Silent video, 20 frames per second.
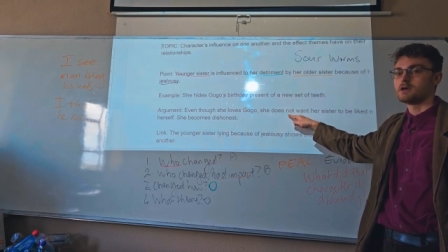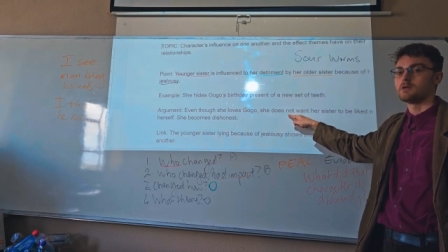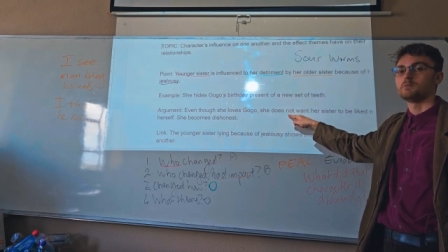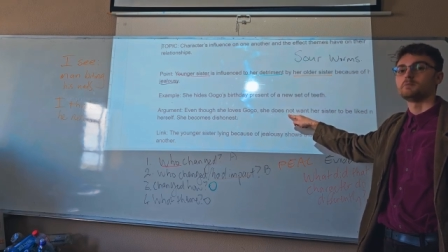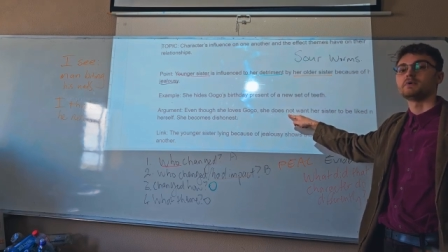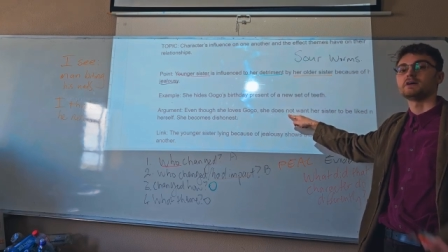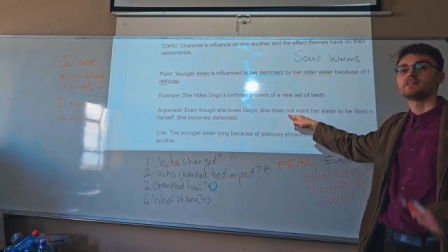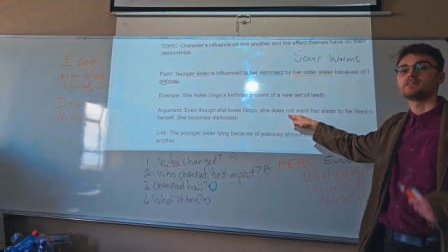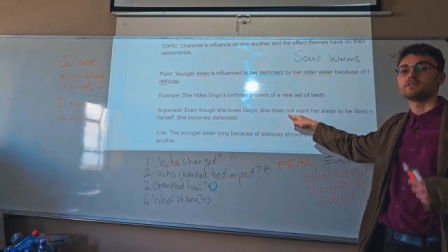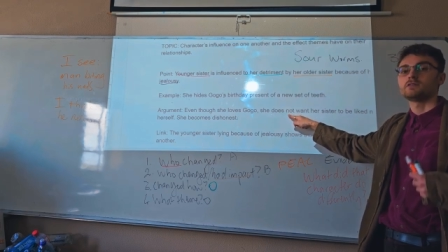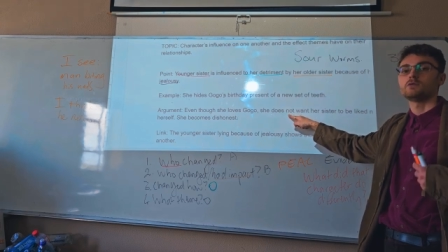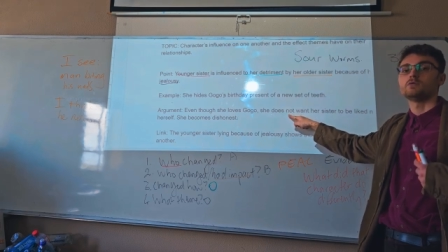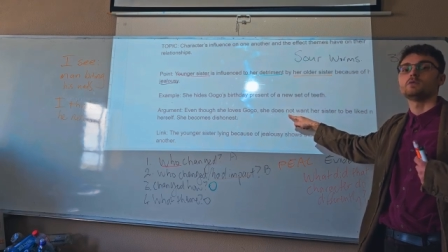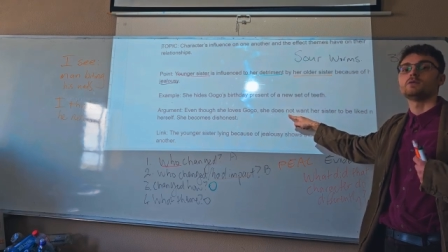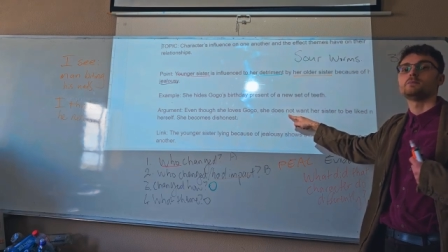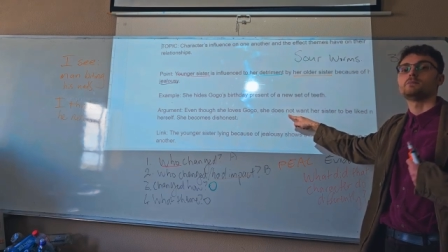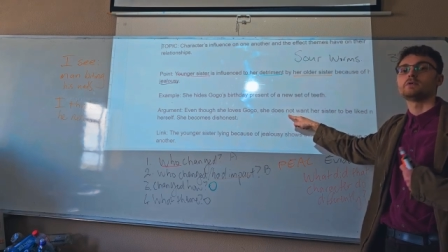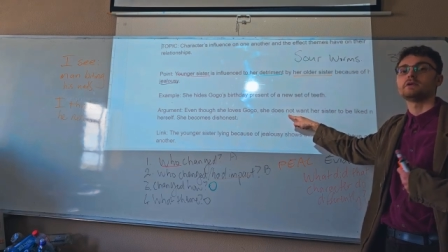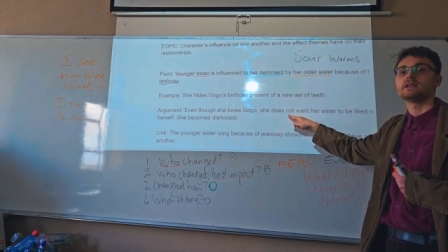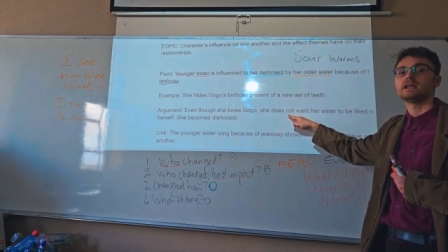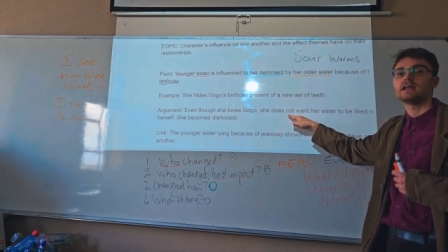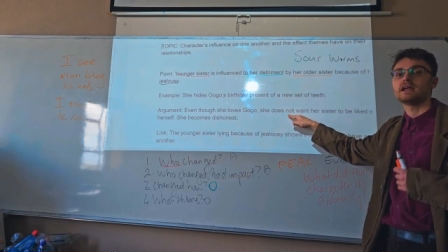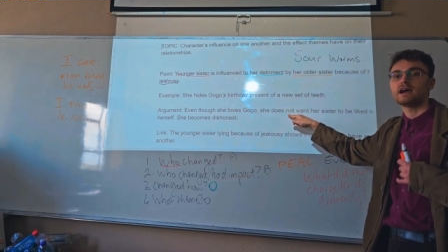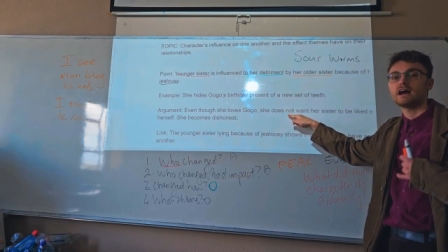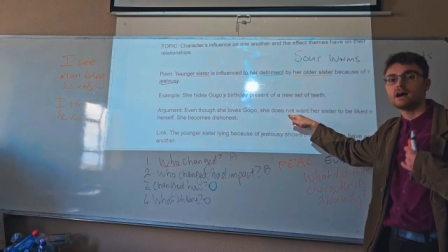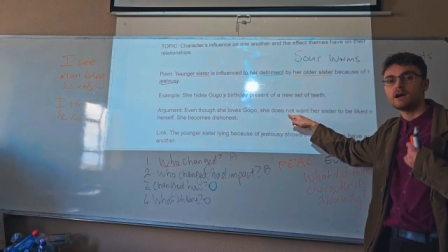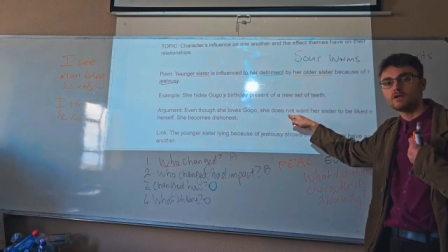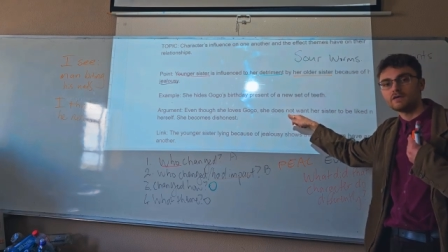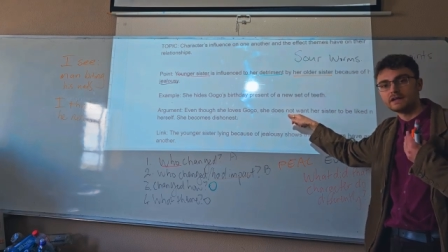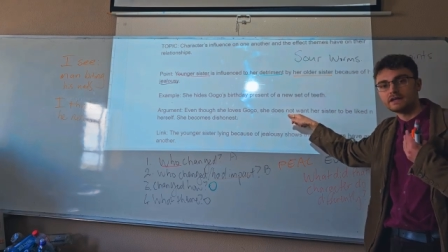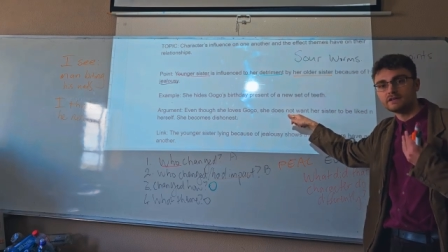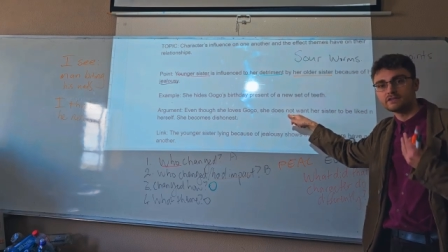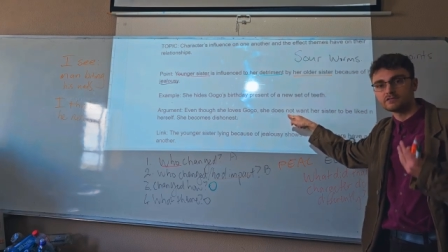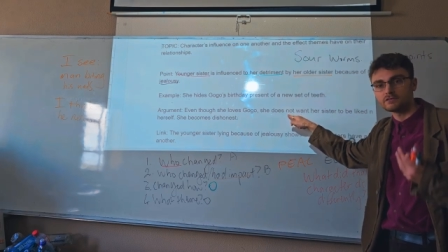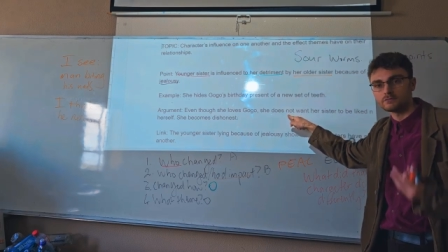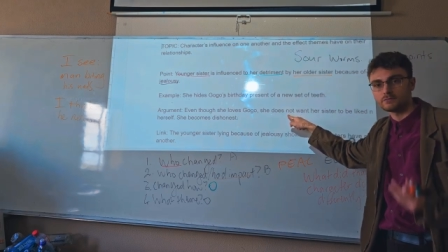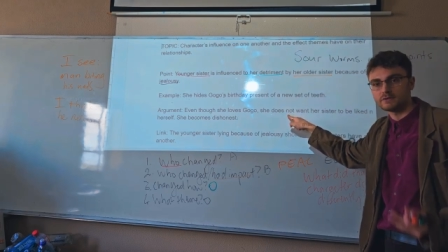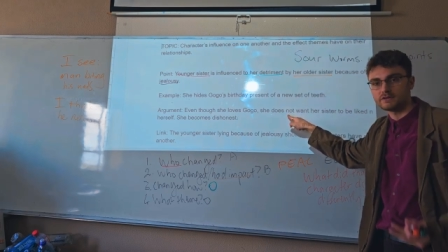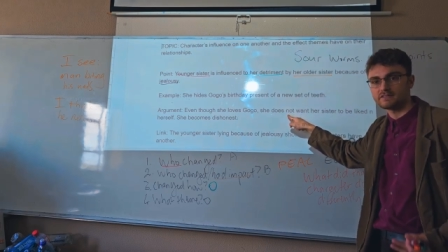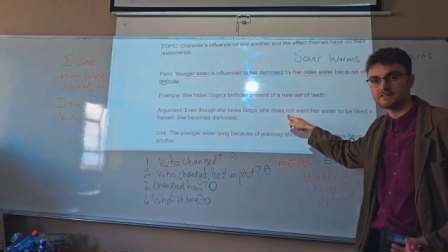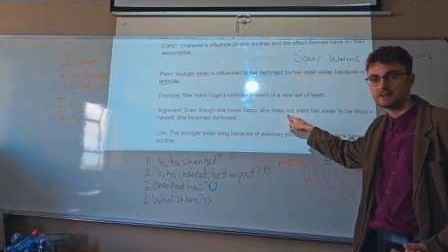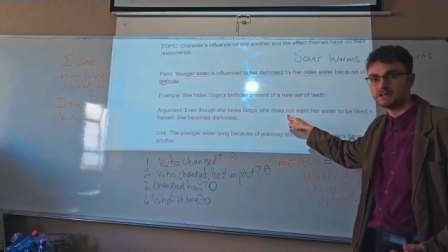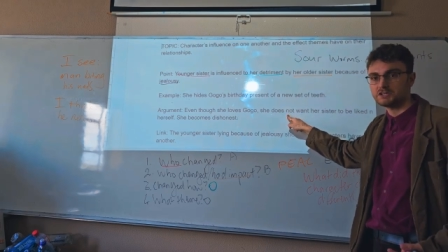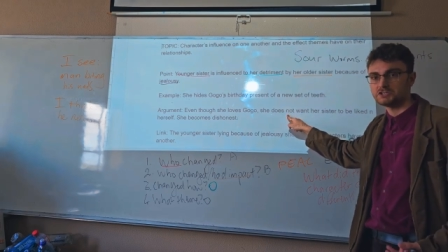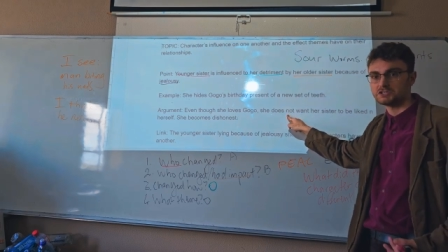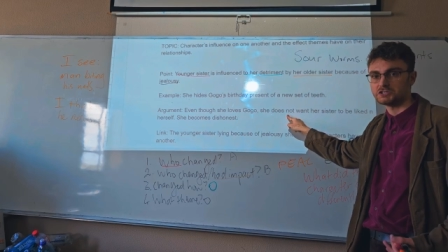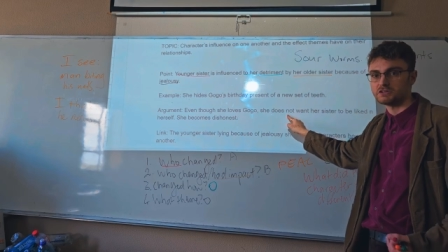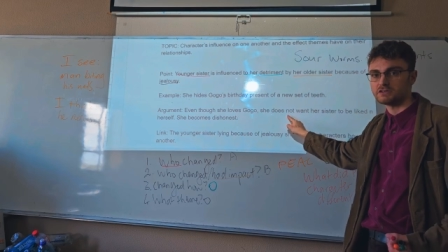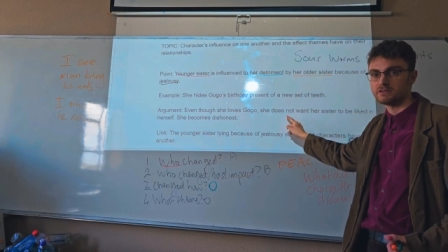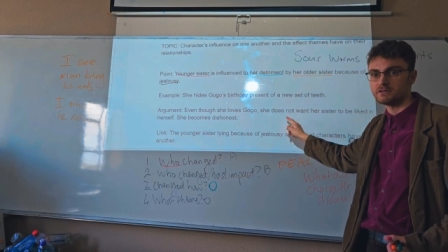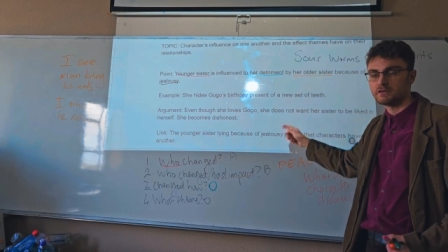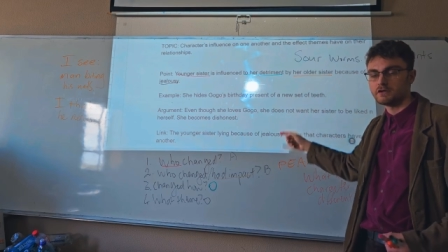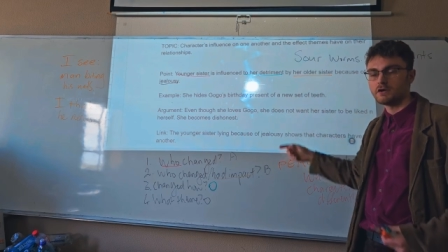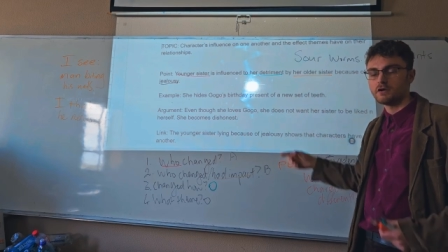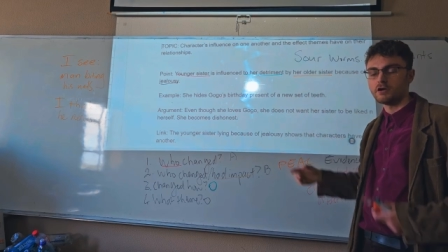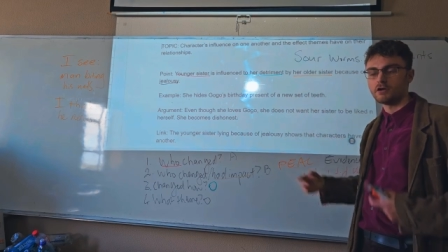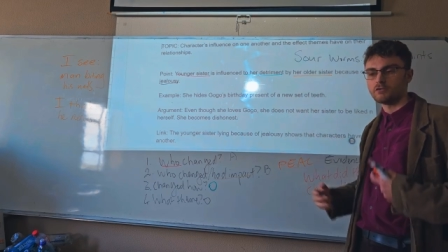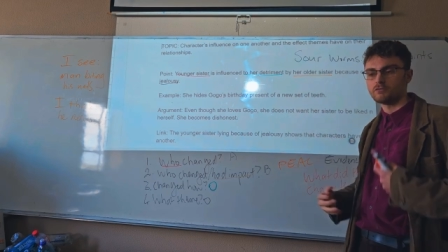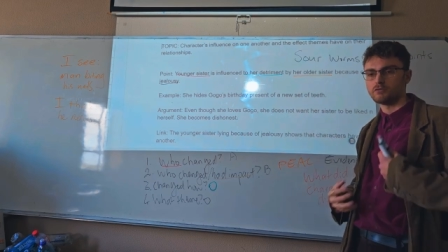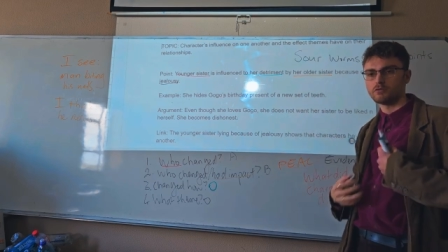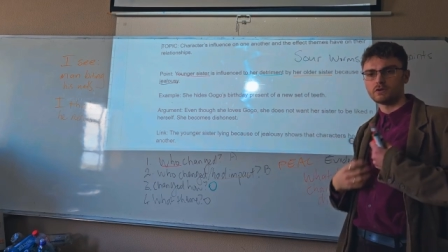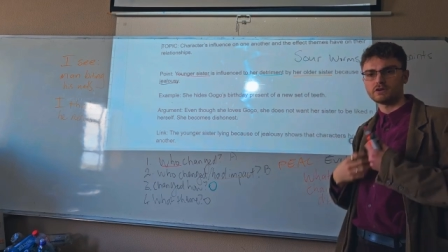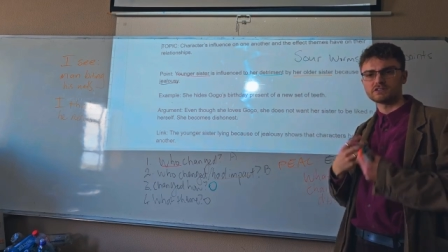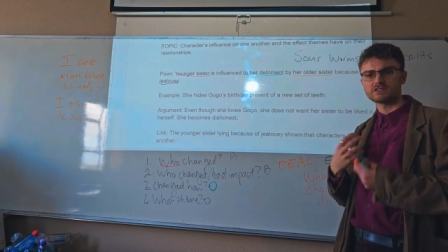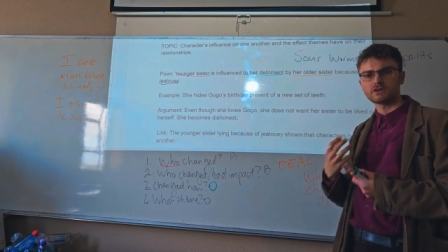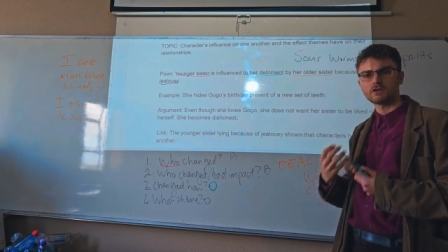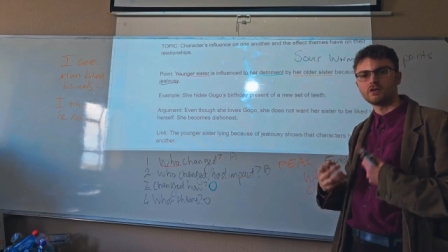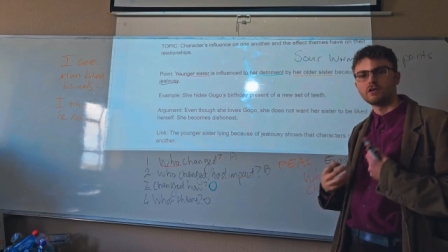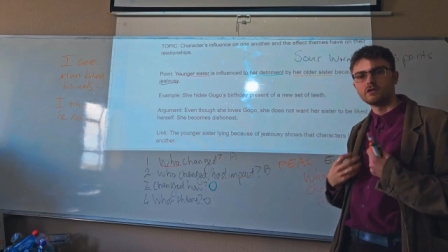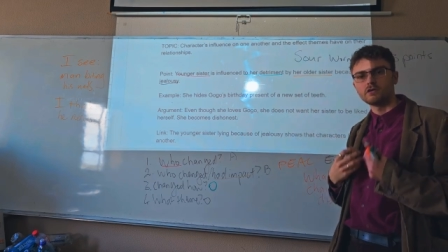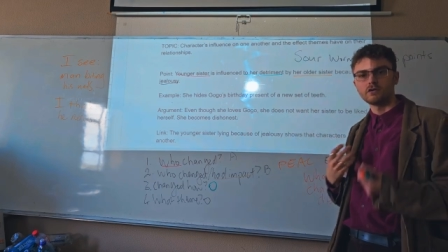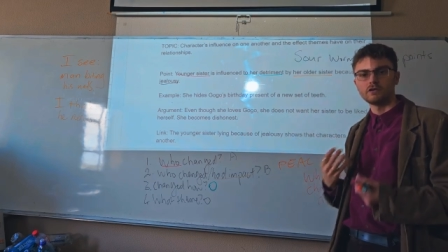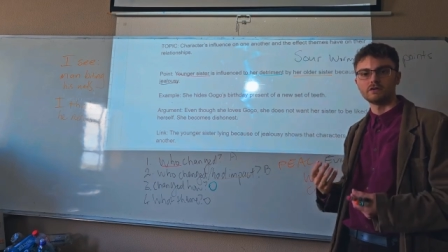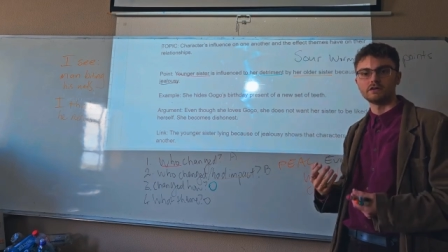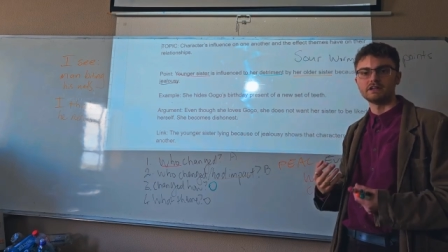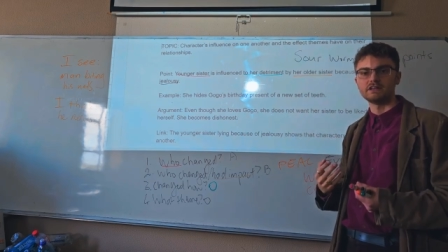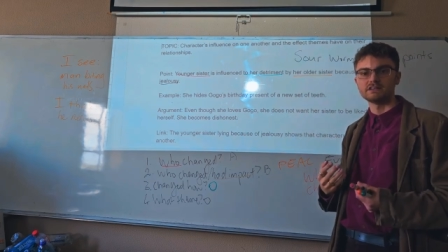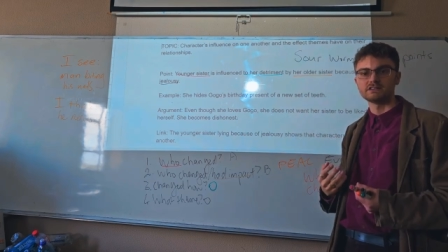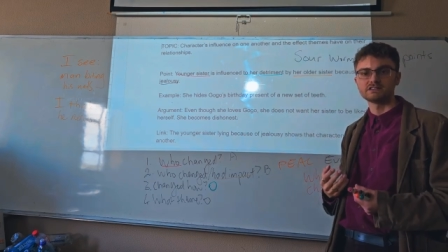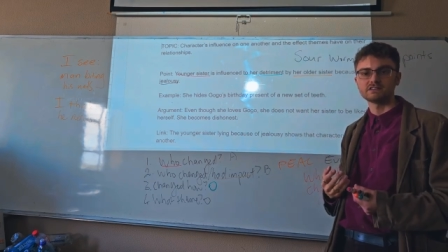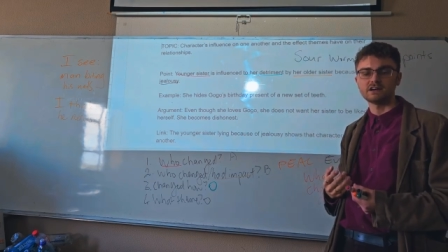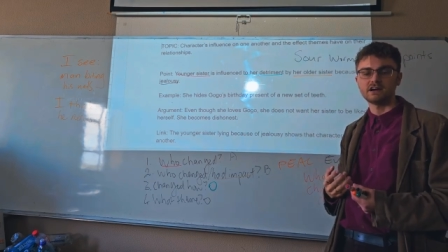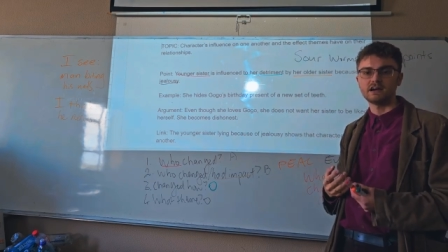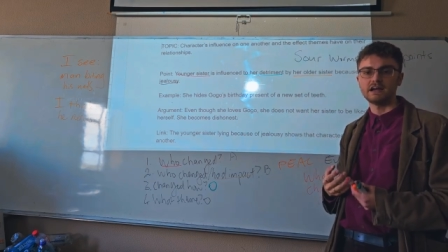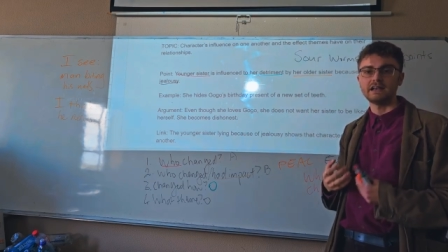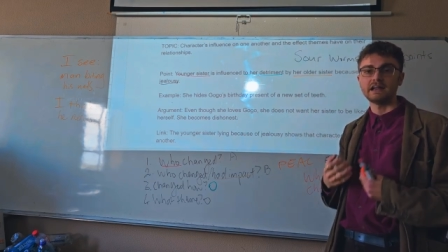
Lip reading: but we're bringing our interpretation of what's gone on inside.